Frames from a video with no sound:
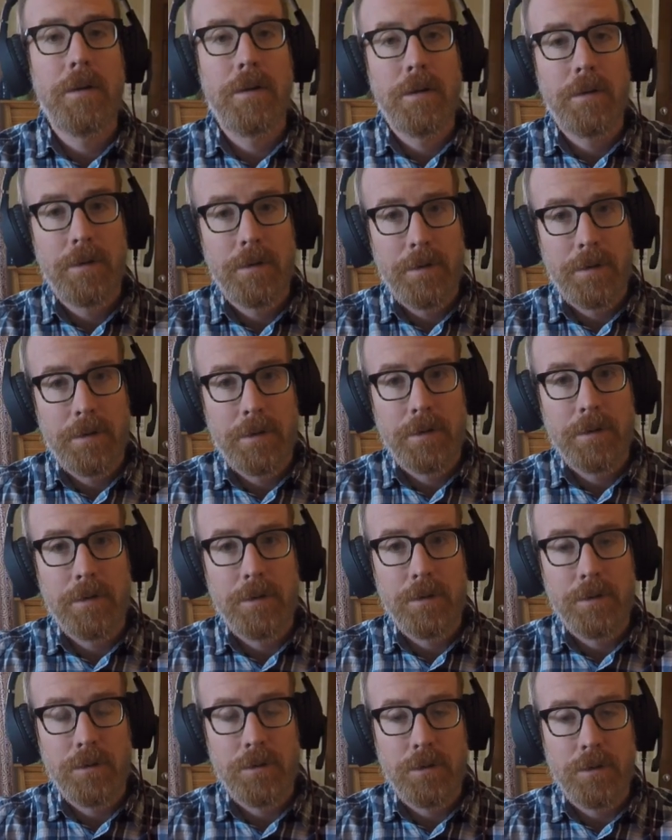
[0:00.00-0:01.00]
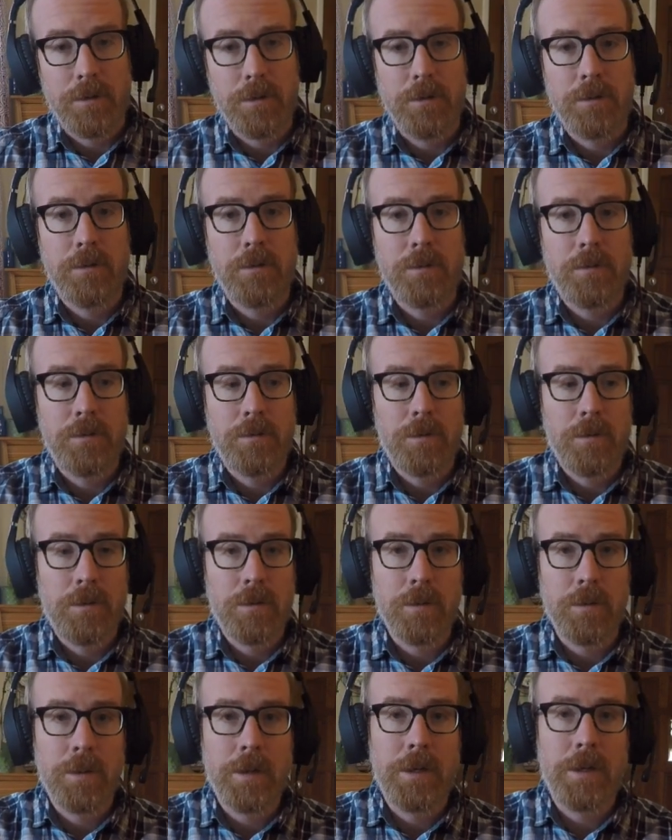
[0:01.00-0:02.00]
Two,
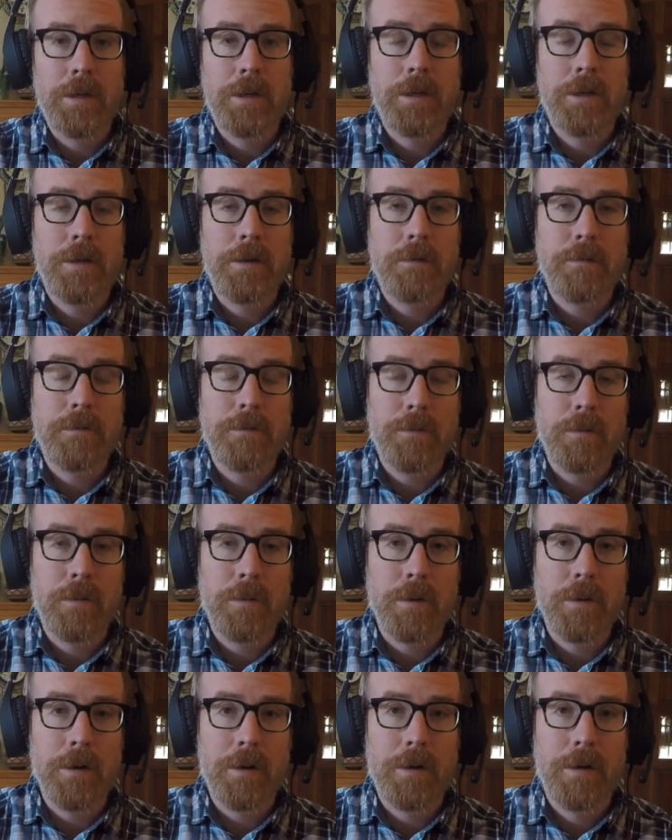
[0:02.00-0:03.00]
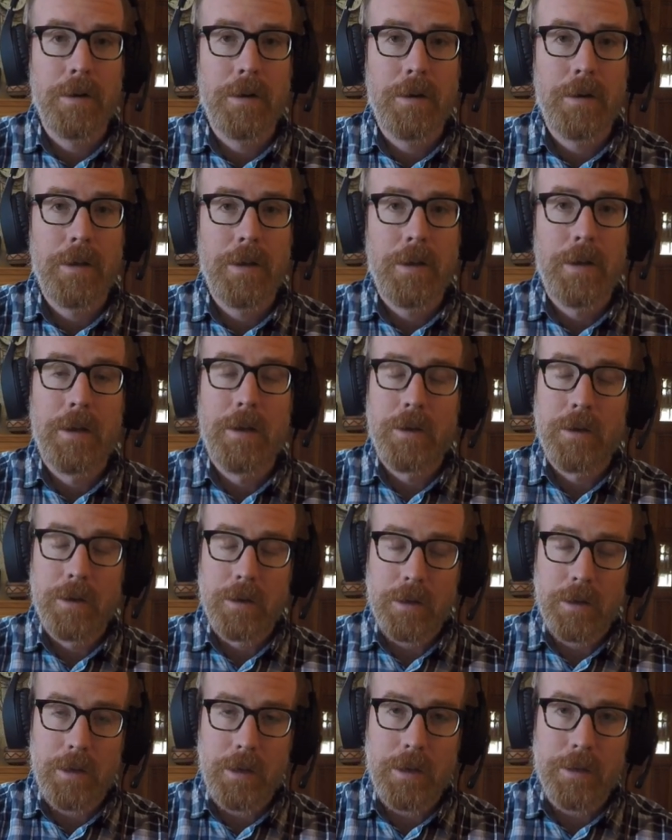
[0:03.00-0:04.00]
three, four.
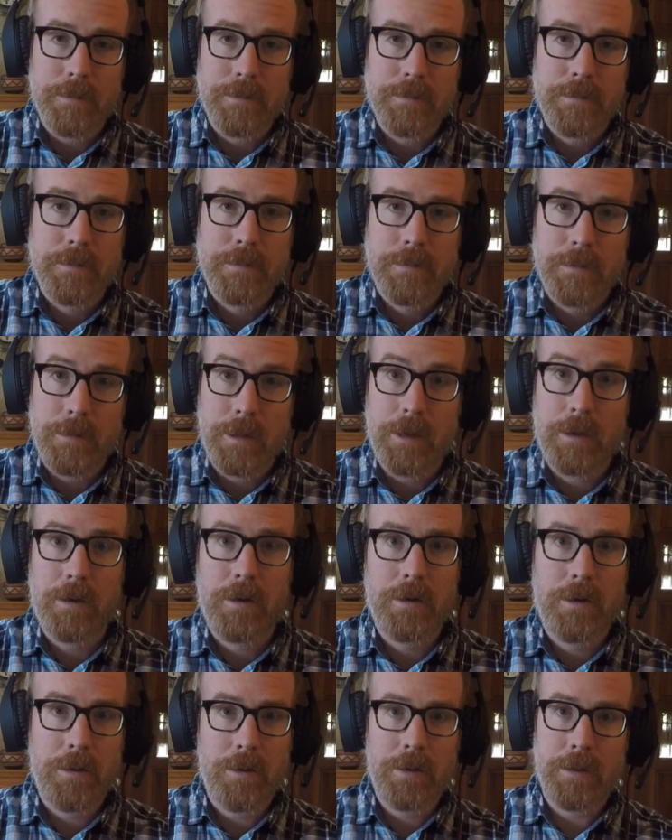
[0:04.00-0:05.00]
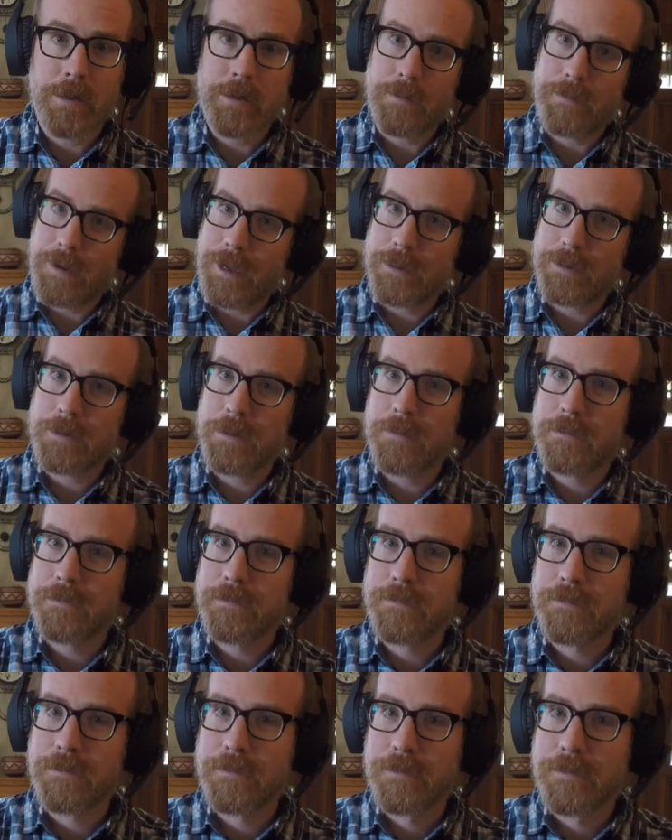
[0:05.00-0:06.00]
Good. Think you could do it a little faster?
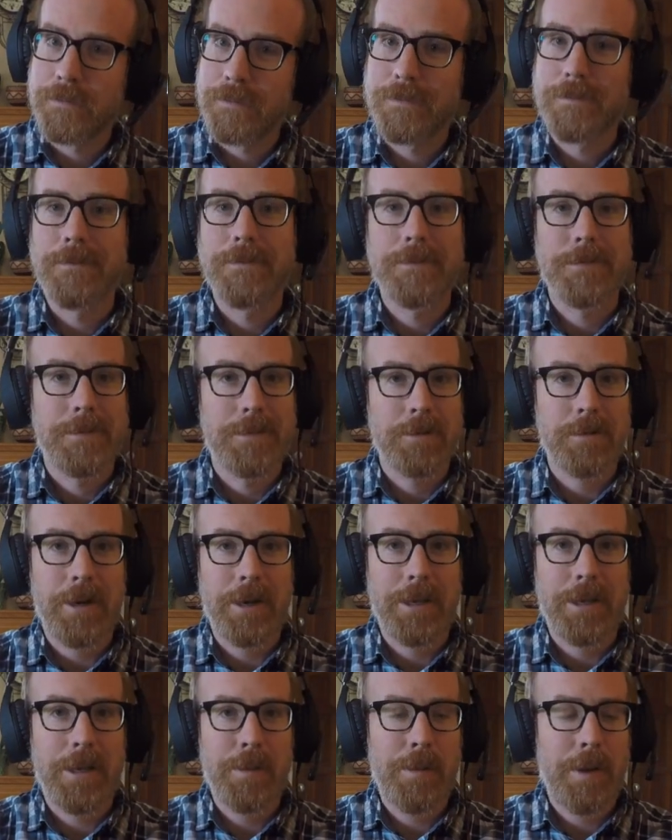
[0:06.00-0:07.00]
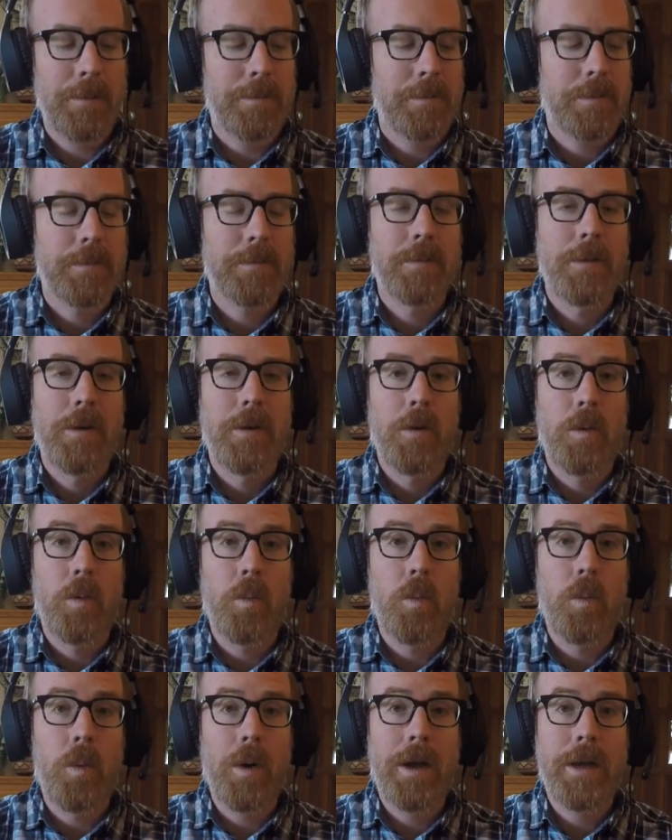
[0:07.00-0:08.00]
Try to keep up.
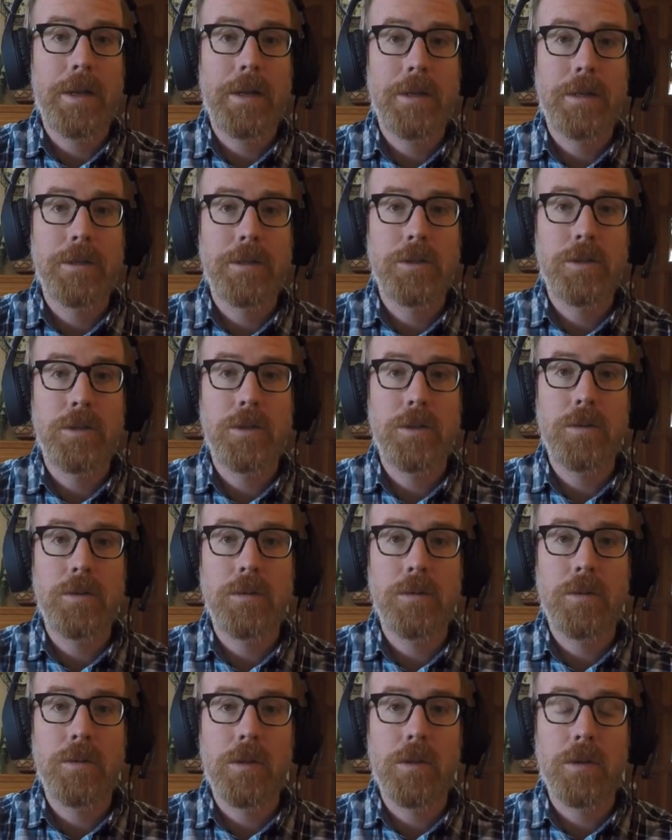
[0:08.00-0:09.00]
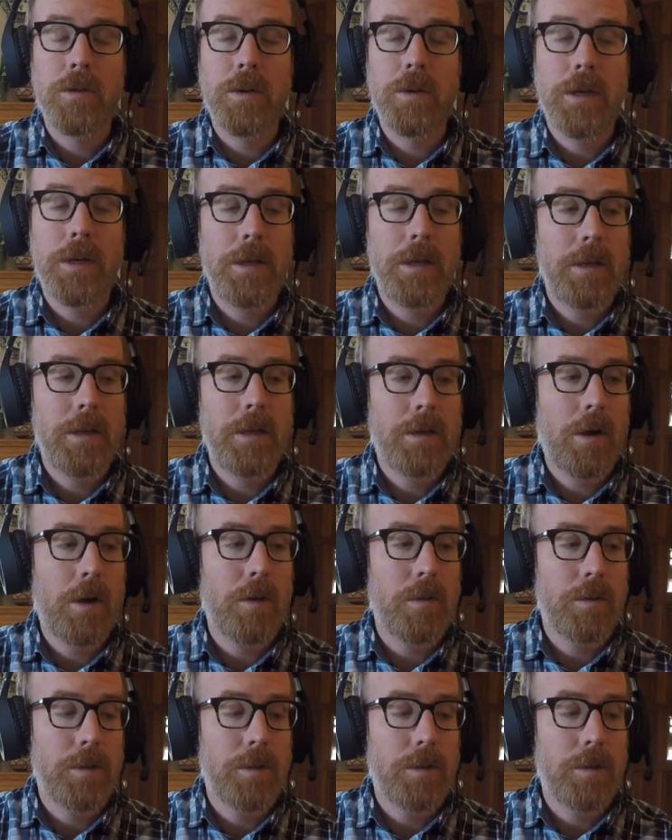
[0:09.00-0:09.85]
One, two, three, go.